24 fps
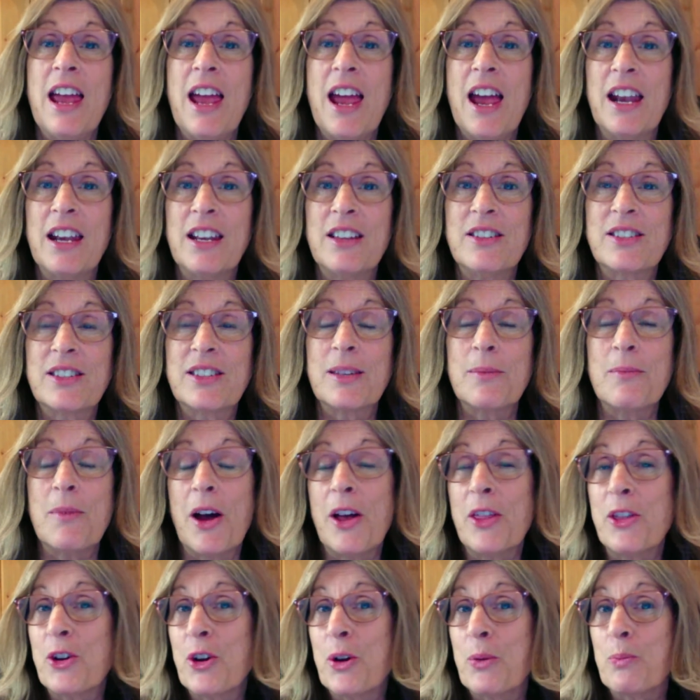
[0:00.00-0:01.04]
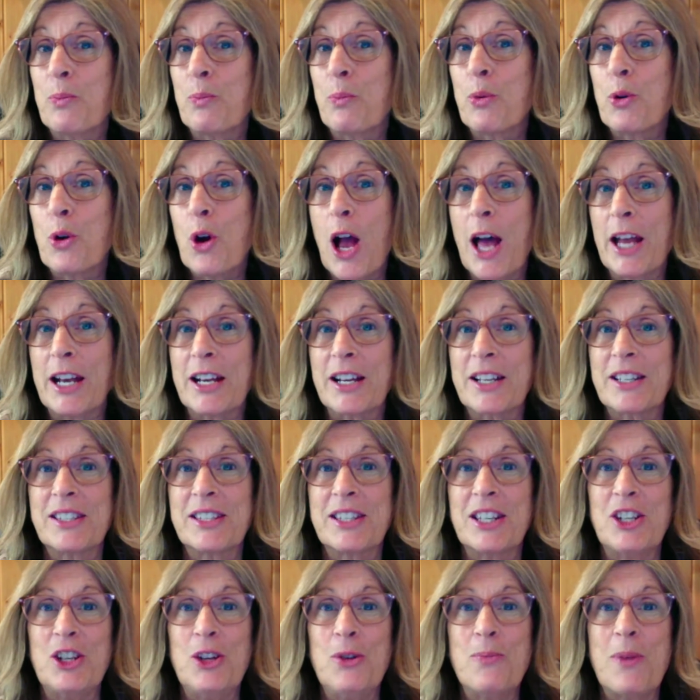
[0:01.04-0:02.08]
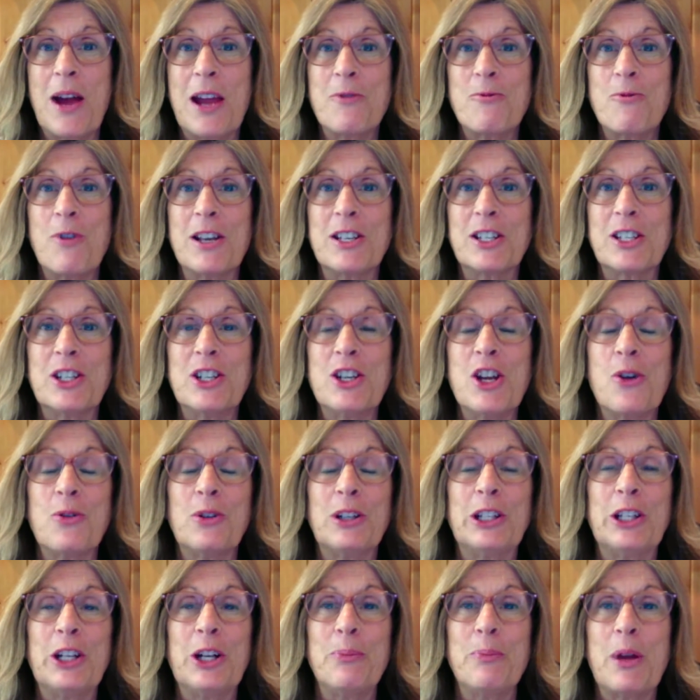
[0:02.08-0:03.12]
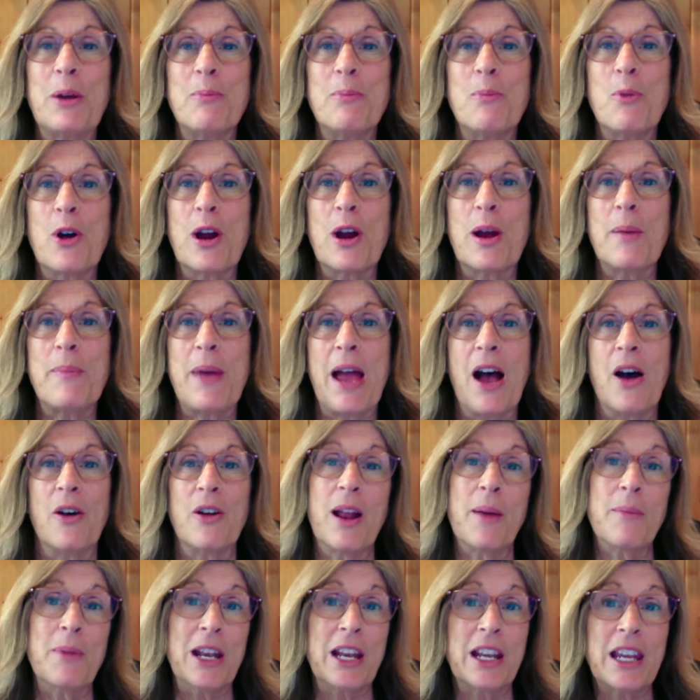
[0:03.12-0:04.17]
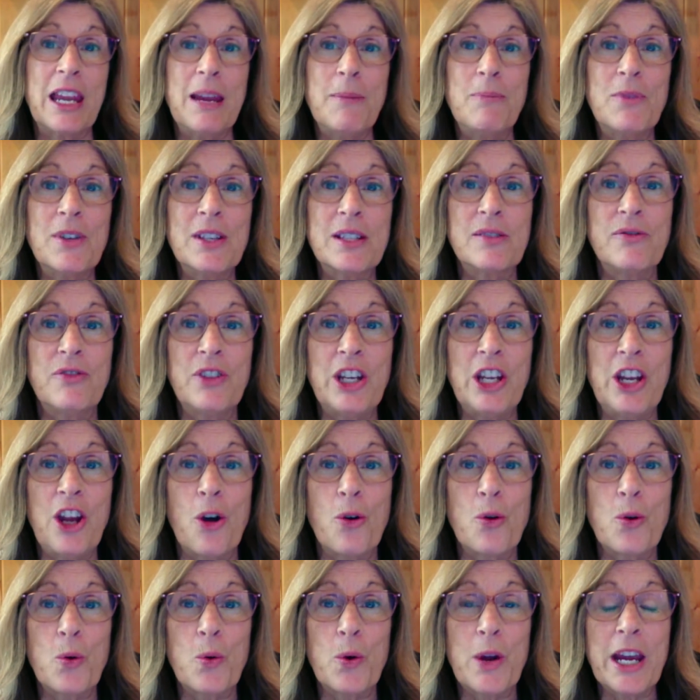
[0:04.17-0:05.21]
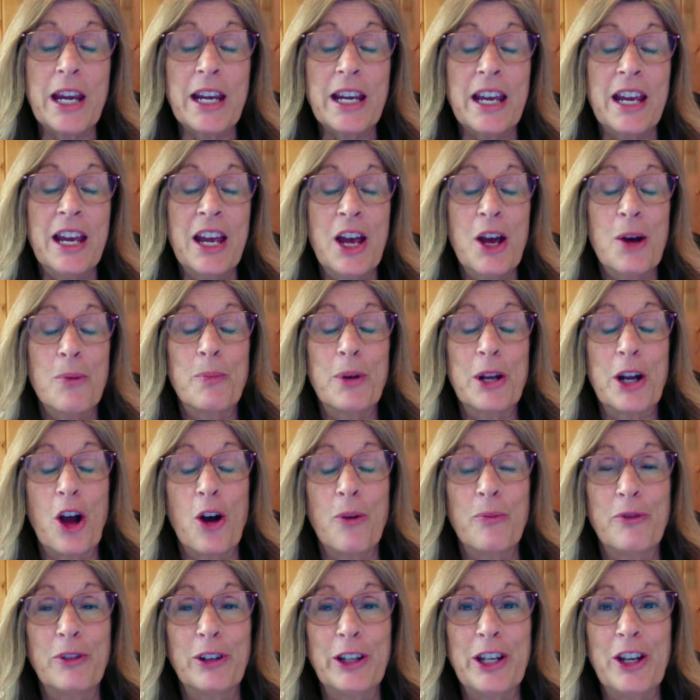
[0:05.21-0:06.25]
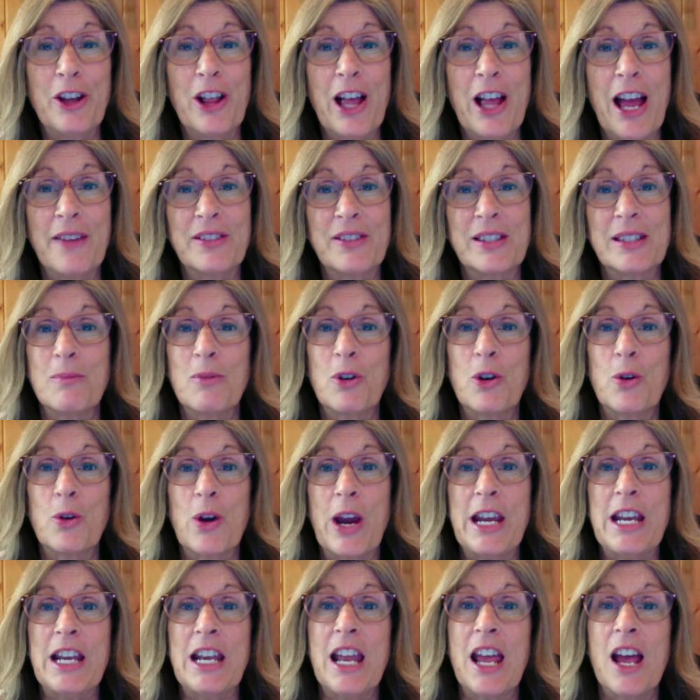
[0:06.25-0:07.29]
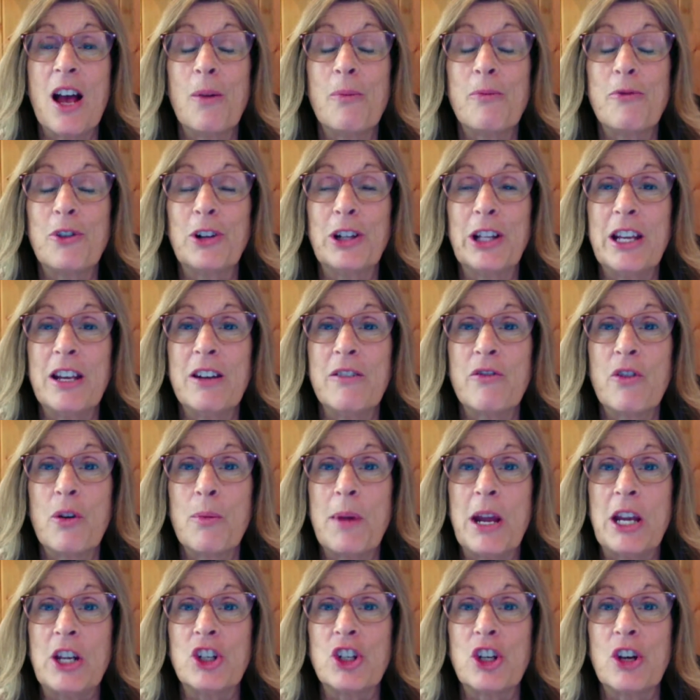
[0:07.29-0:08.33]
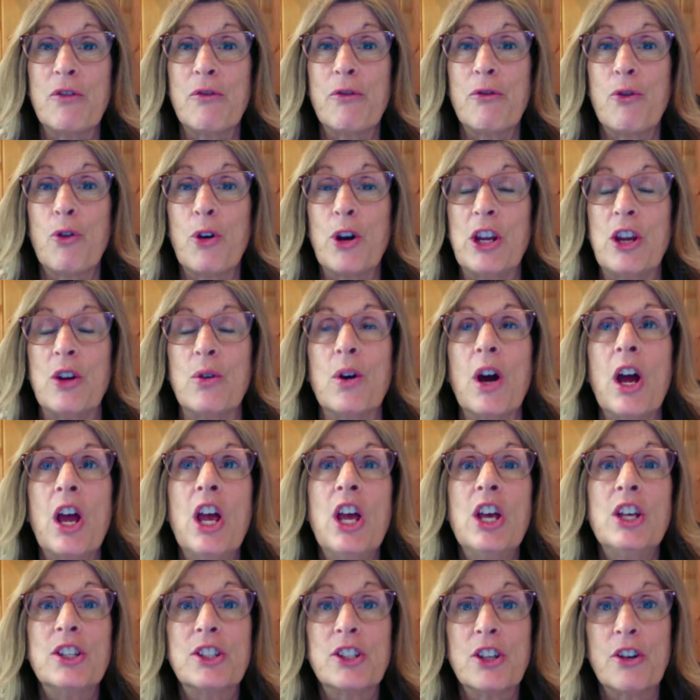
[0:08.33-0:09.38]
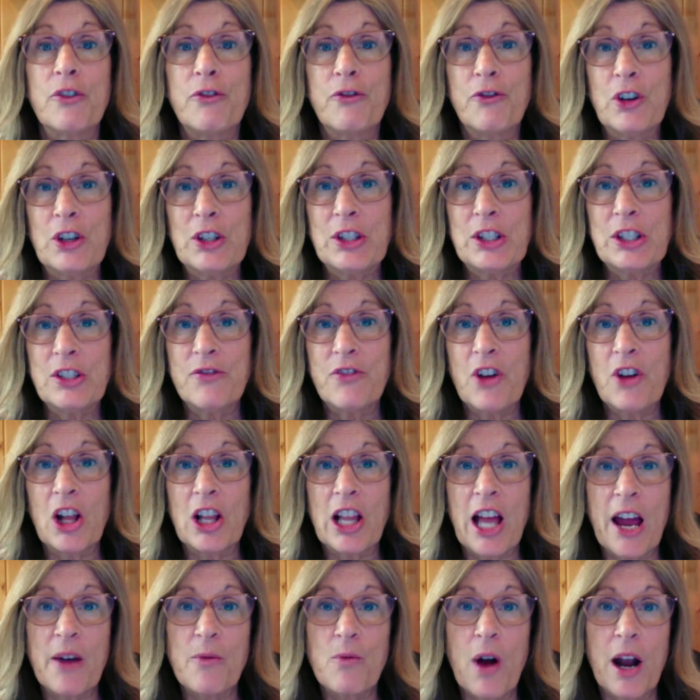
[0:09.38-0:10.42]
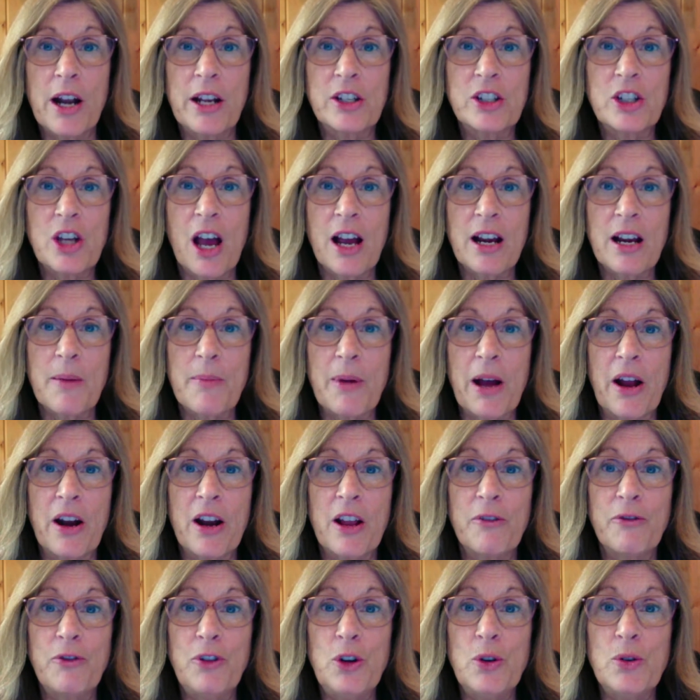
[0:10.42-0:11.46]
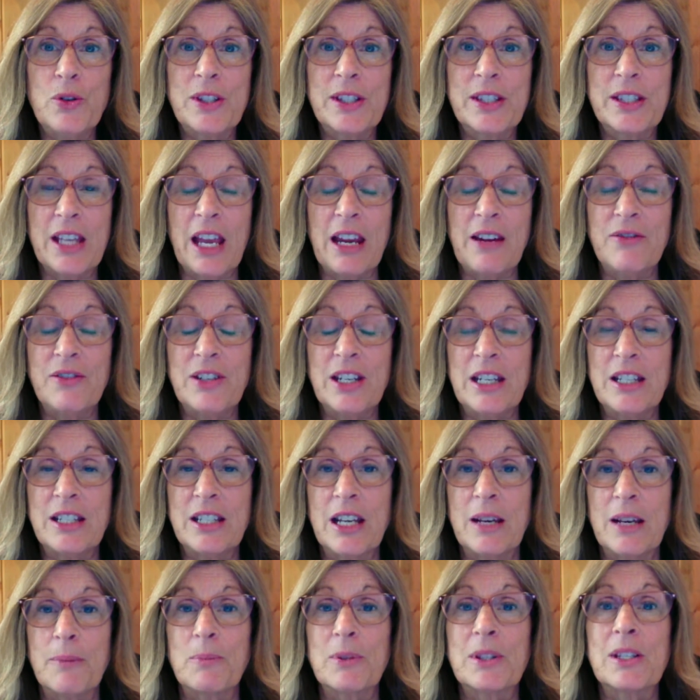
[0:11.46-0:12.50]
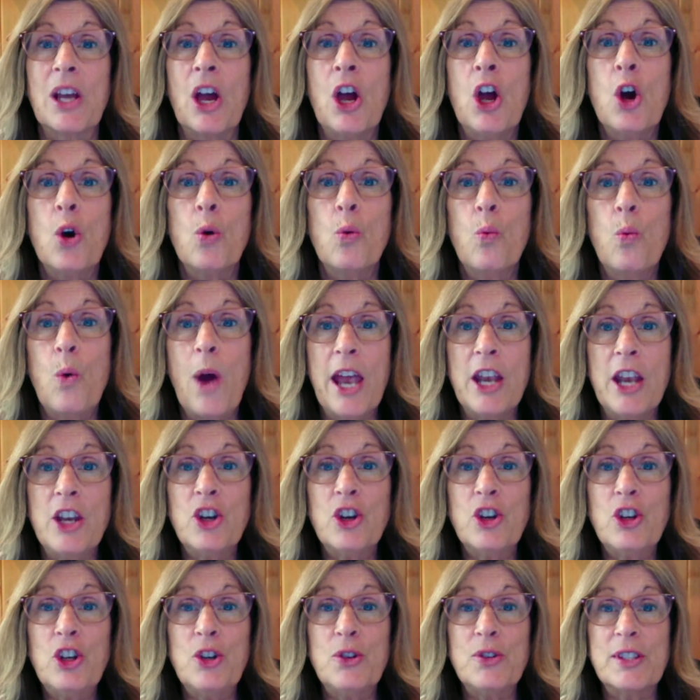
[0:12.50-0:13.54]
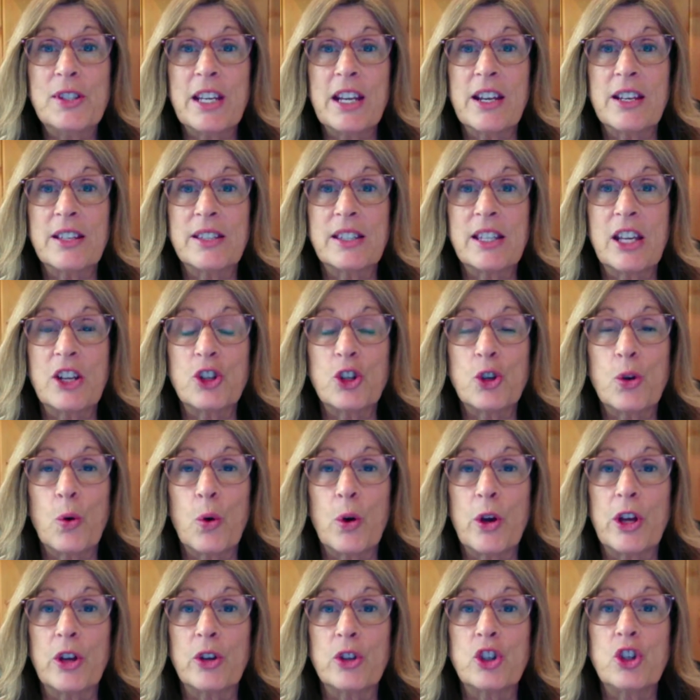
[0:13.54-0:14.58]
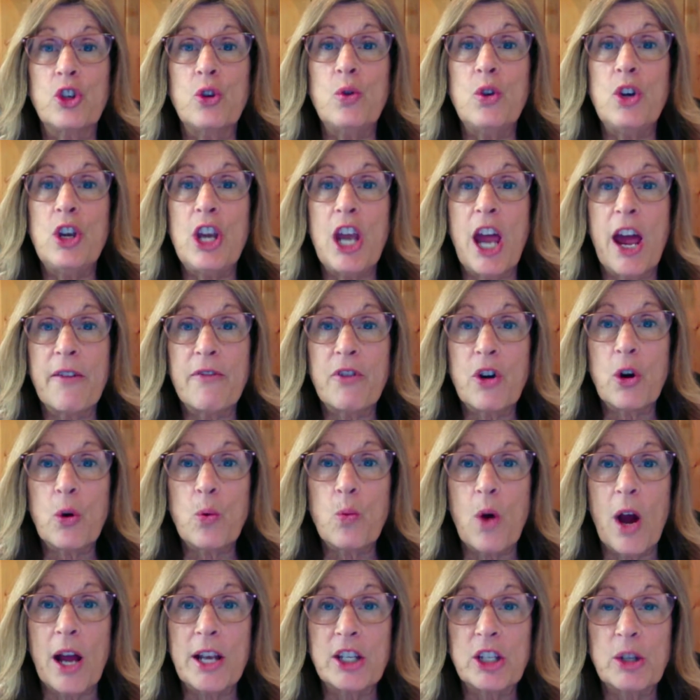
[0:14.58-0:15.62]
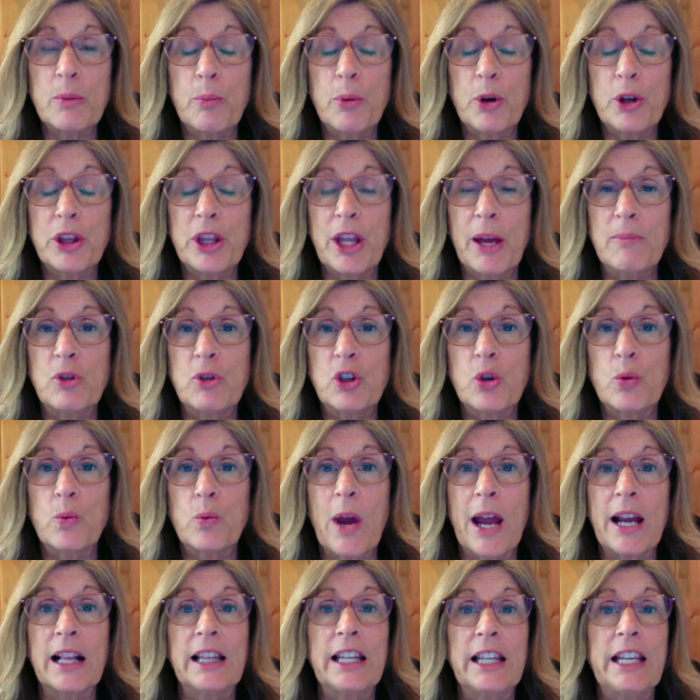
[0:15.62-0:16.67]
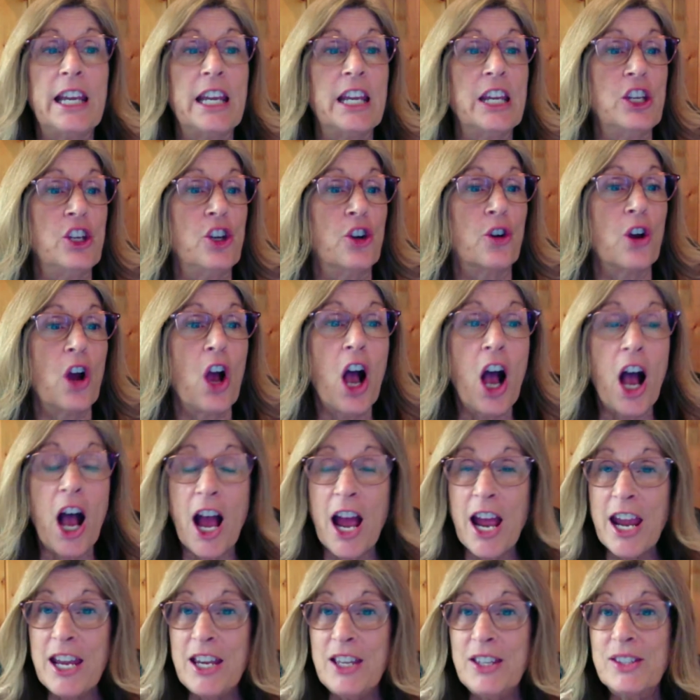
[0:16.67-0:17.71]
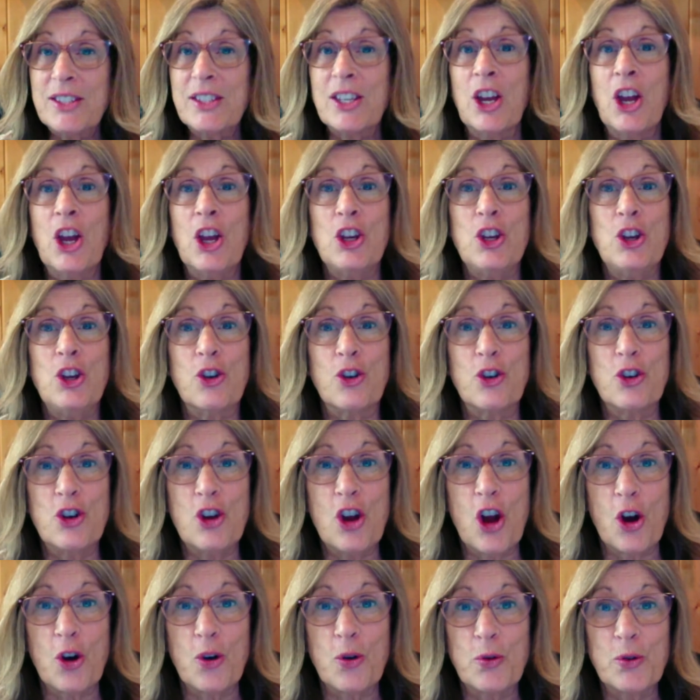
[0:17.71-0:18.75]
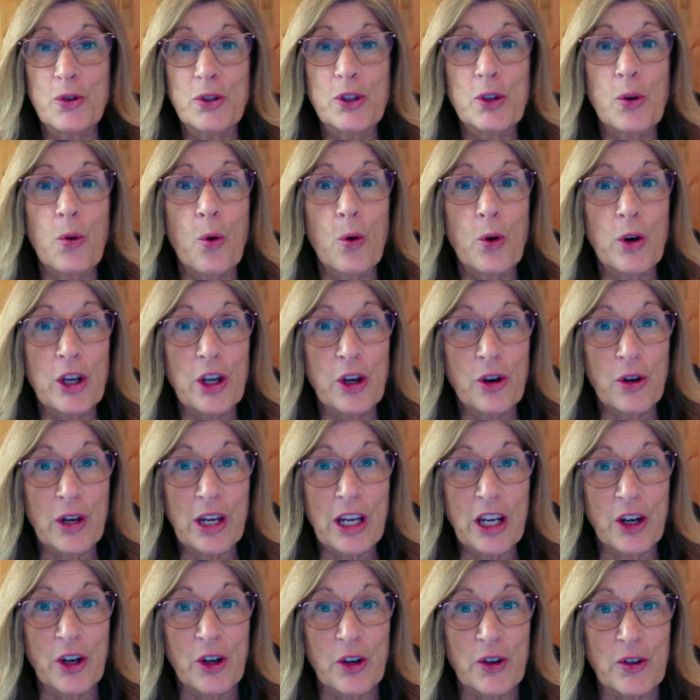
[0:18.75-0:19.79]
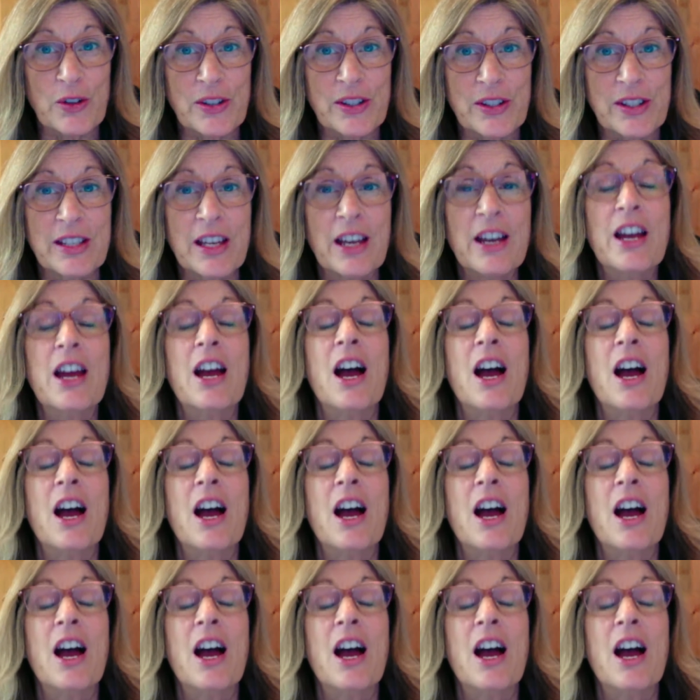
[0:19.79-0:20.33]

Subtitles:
and some other products that you might want to know a little bit more about. I'm going to keep this video quick, but hopefully you'll have some great helpful information for you. So first of all, I want to talk about a few safety tips. When you're using essential oils, you never want to put them directly in your eyes, your nose, or your ears.